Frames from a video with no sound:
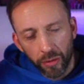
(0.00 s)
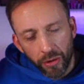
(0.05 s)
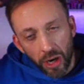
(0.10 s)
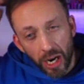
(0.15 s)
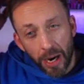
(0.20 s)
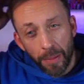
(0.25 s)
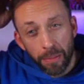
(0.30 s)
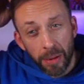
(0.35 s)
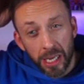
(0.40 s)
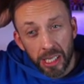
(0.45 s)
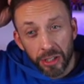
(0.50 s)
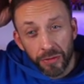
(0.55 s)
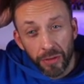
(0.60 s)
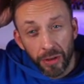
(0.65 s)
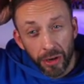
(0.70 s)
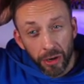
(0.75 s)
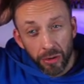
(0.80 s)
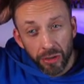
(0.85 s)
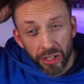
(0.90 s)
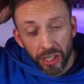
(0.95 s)
we've got our plans for
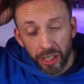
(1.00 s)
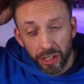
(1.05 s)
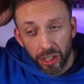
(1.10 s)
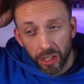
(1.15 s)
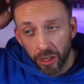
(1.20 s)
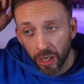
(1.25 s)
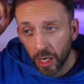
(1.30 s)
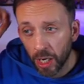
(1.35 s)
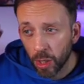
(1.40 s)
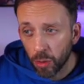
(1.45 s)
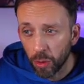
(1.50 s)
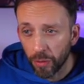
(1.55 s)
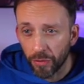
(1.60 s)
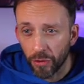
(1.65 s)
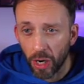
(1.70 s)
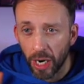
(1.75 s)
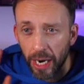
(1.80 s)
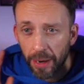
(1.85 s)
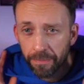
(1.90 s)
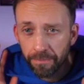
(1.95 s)
the new season. We've
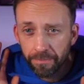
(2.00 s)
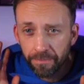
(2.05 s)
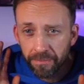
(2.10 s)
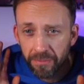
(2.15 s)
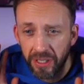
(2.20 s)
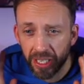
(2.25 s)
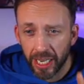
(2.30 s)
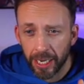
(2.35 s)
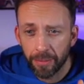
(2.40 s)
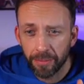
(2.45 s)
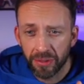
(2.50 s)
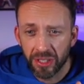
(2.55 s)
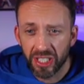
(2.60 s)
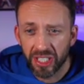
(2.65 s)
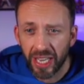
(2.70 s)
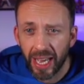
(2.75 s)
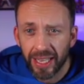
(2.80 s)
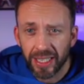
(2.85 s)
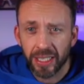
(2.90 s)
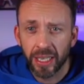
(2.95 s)
got our team
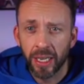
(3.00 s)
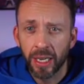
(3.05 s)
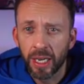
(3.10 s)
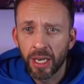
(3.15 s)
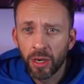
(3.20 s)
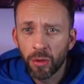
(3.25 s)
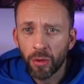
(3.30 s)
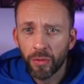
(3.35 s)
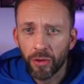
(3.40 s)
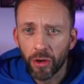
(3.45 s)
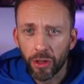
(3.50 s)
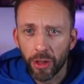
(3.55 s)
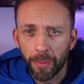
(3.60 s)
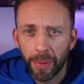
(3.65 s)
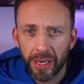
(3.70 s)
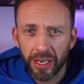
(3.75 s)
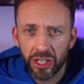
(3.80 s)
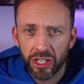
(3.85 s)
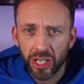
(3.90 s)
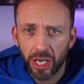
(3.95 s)
set. We've got the
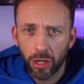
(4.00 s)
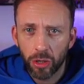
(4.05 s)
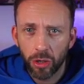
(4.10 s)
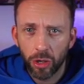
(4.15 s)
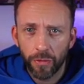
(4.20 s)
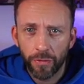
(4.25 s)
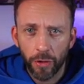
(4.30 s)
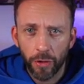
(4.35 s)
Badashango